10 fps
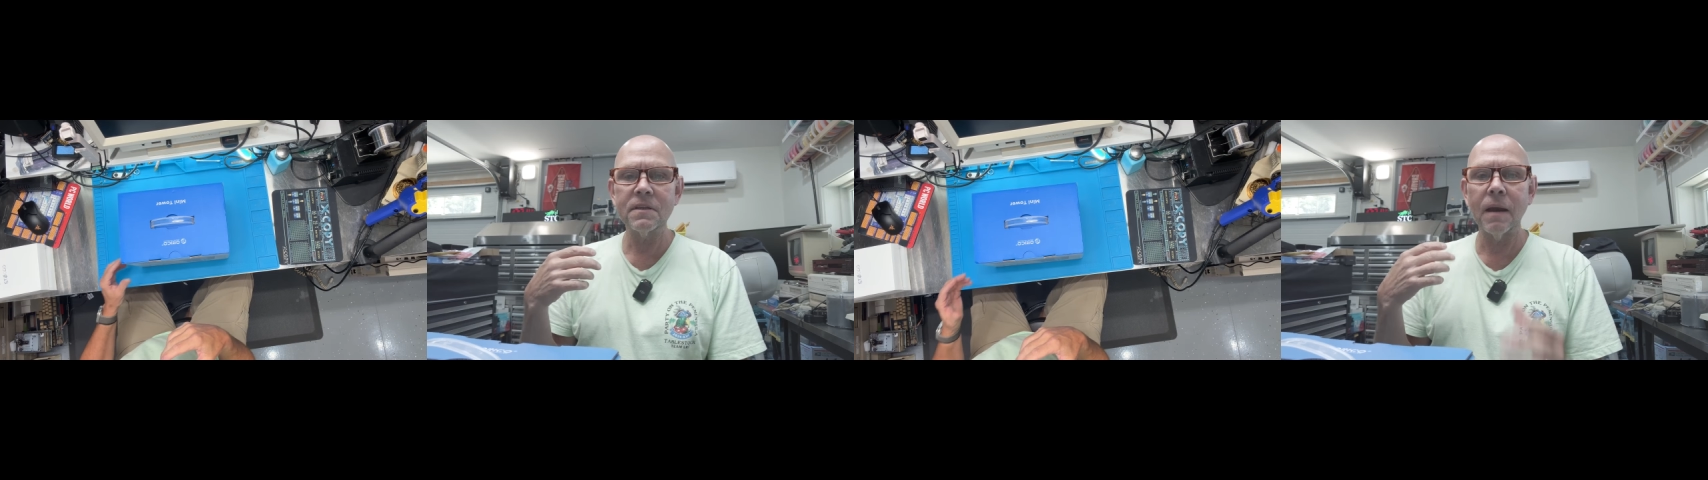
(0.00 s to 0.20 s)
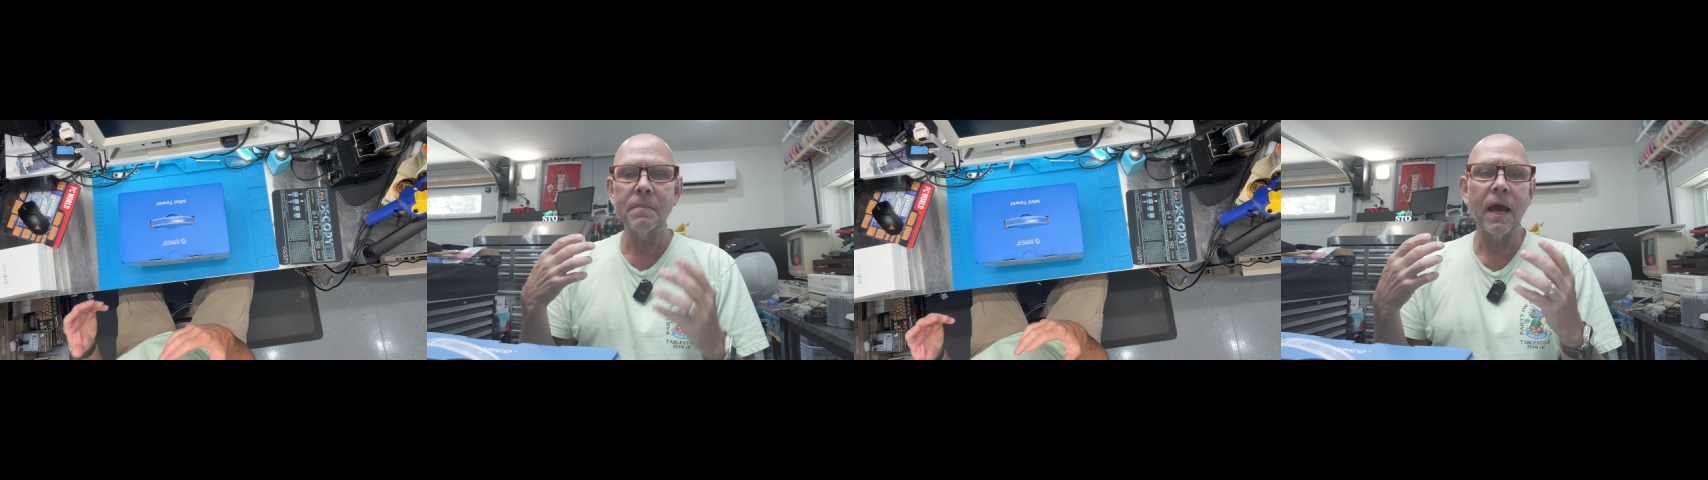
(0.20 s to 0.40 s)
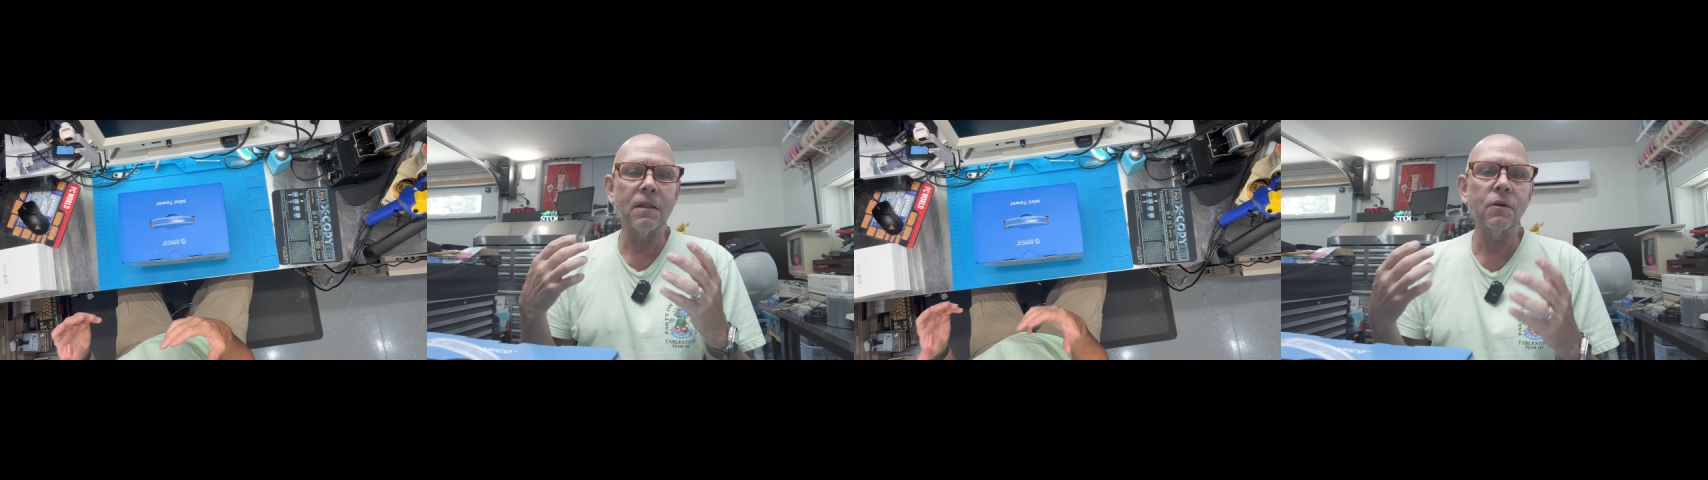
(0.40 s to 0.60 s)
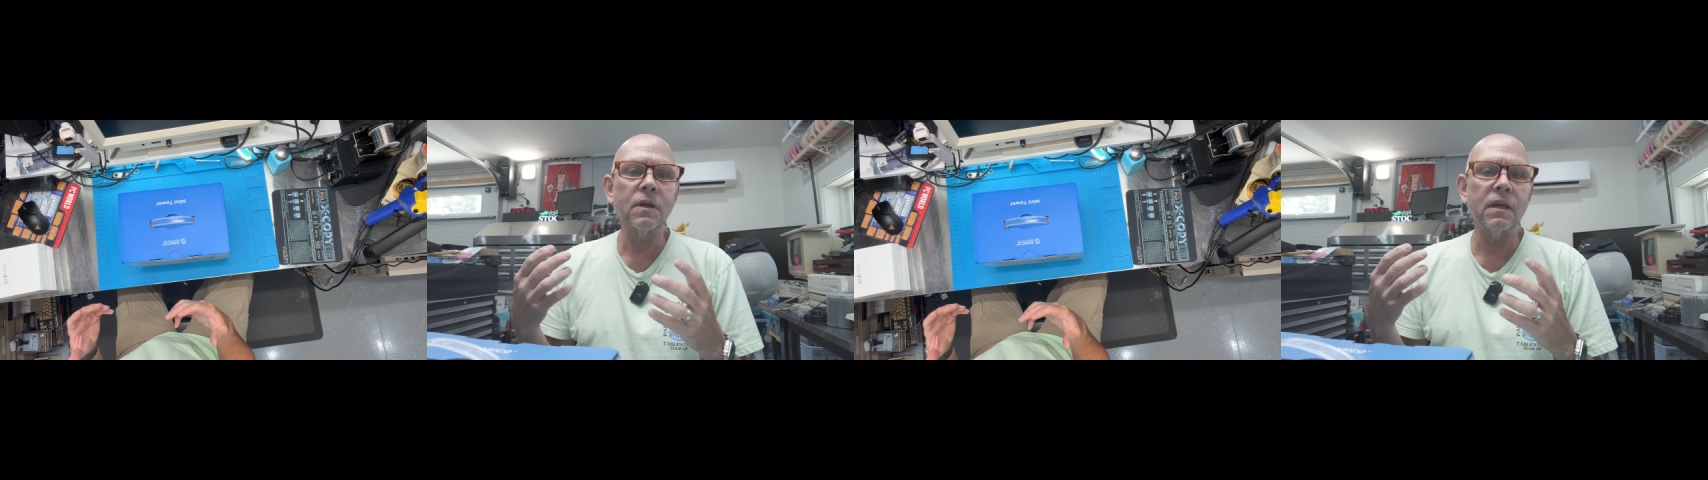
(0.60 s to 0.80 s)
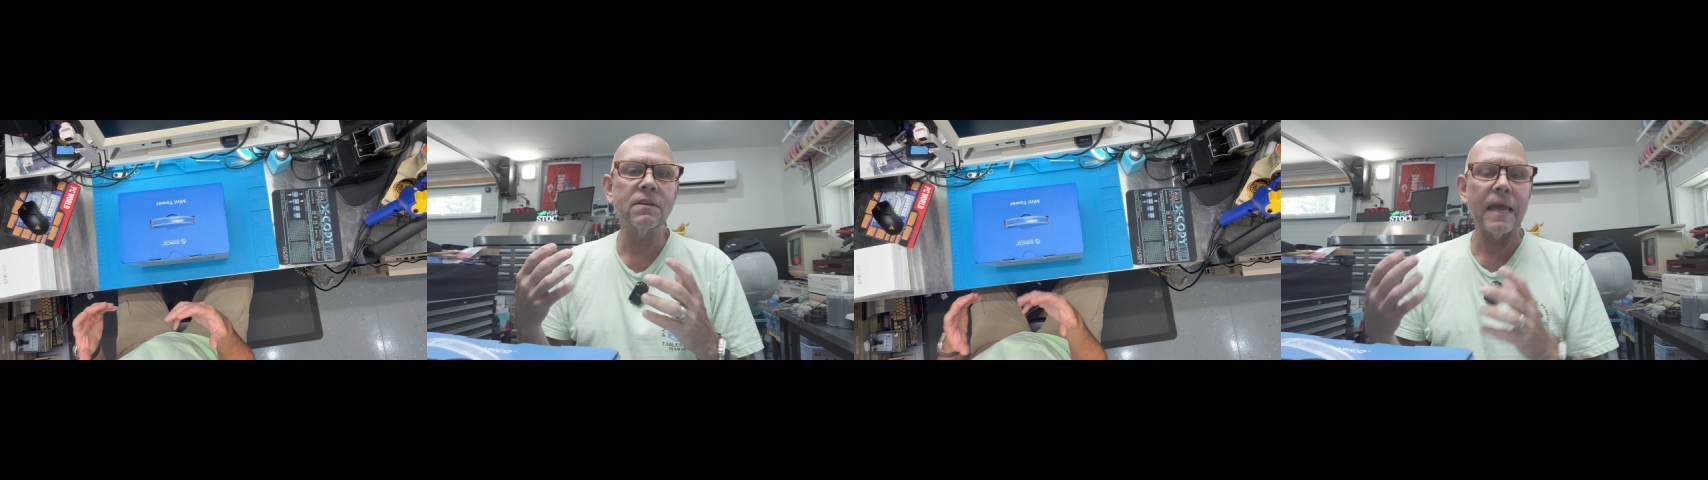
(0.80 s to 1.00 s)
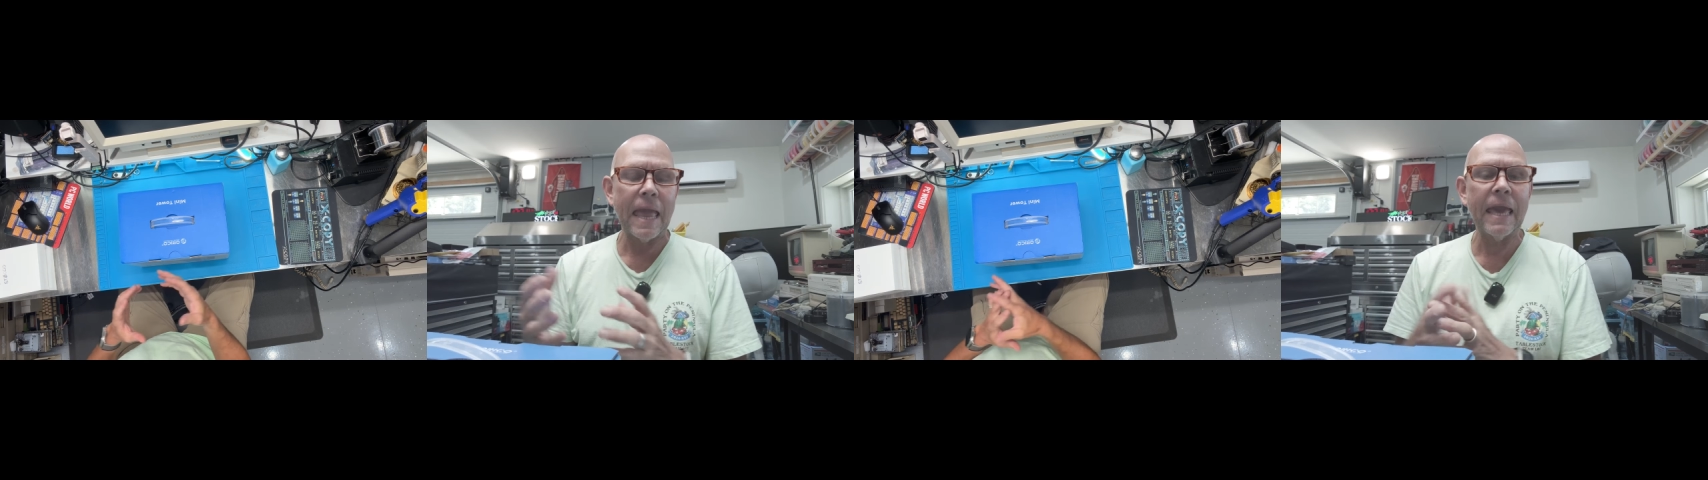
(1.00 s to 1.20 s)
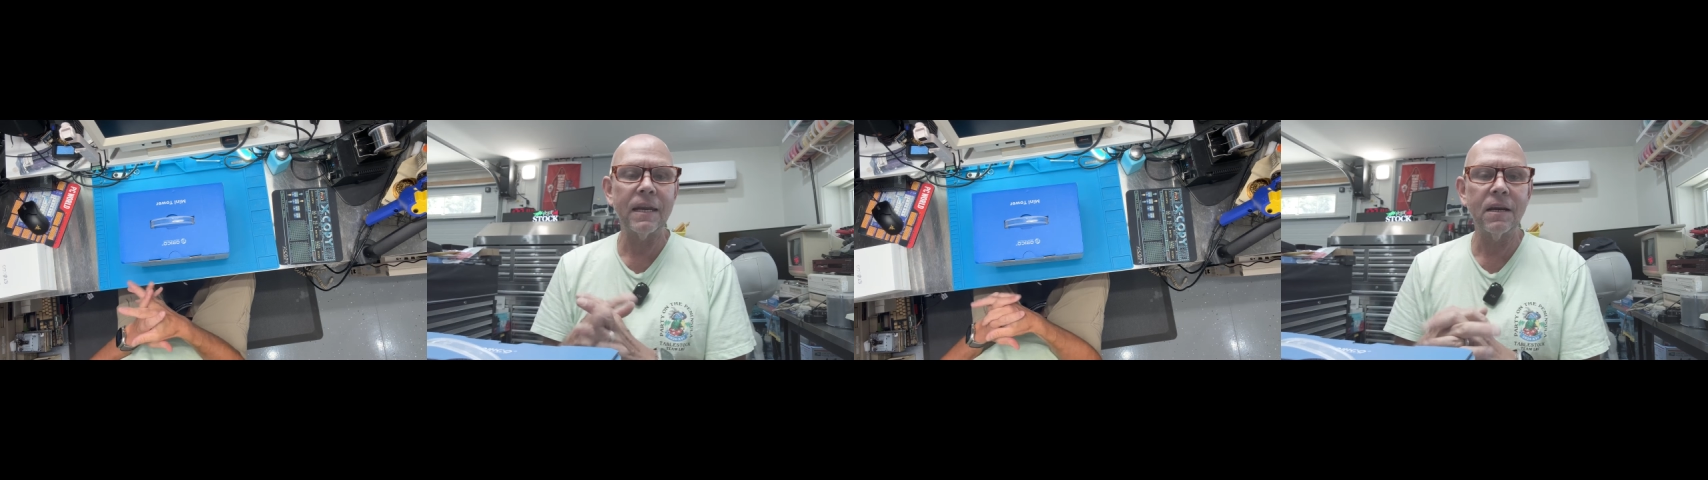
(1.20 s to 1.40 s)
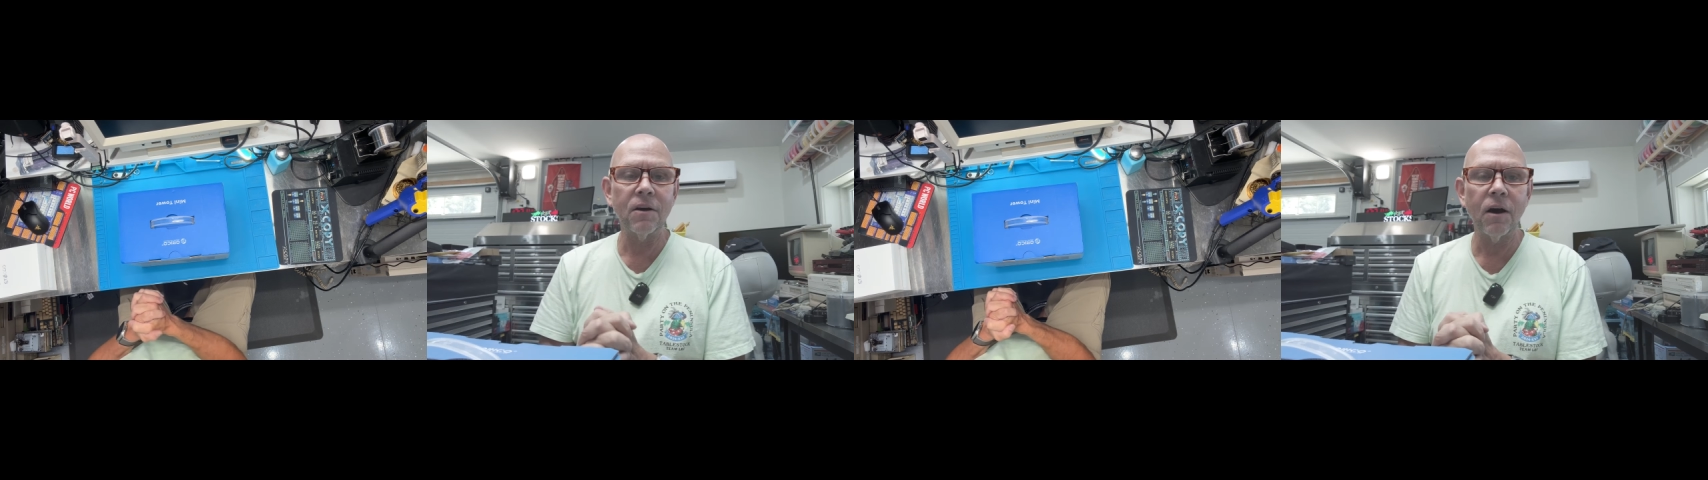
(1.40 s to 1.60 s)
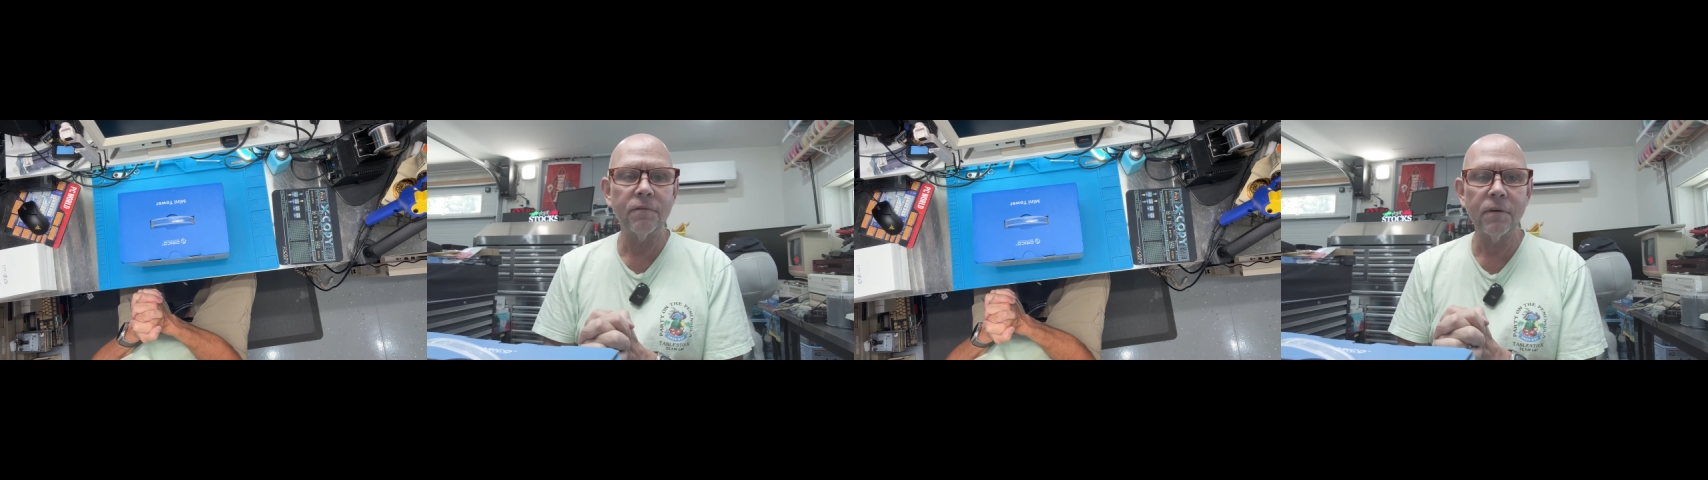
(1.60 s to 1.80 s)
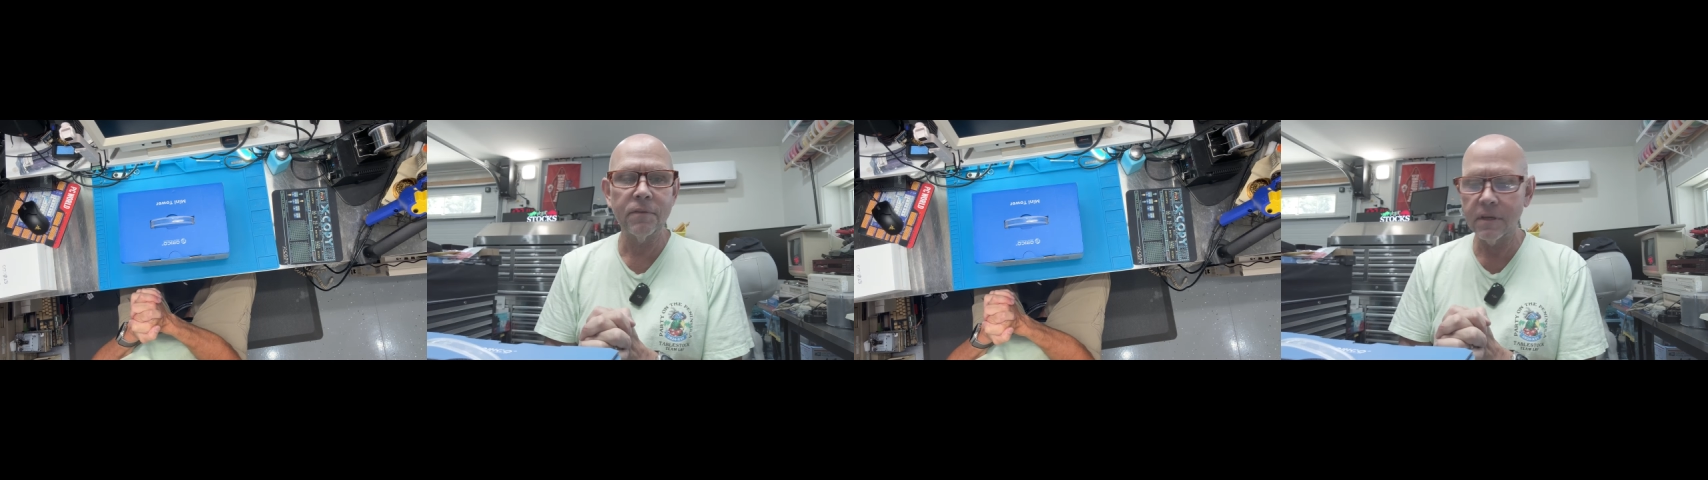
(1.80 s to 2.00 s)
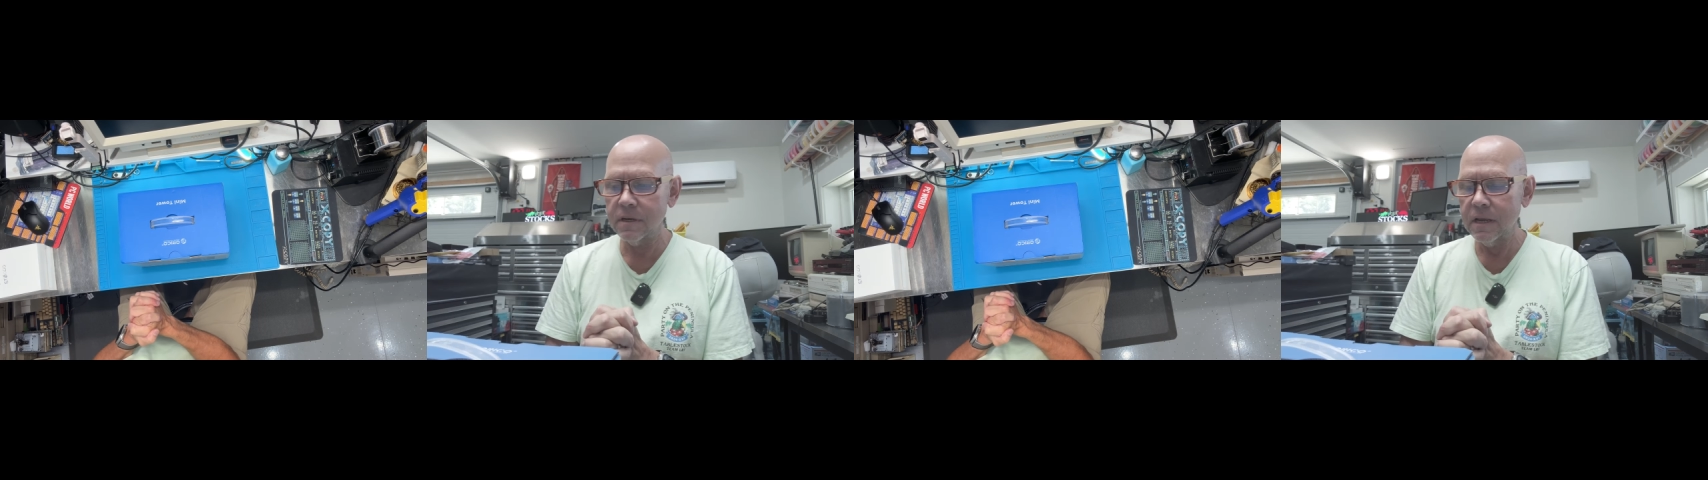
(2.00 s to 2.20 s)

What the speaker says: I'm not looking to edit off of it.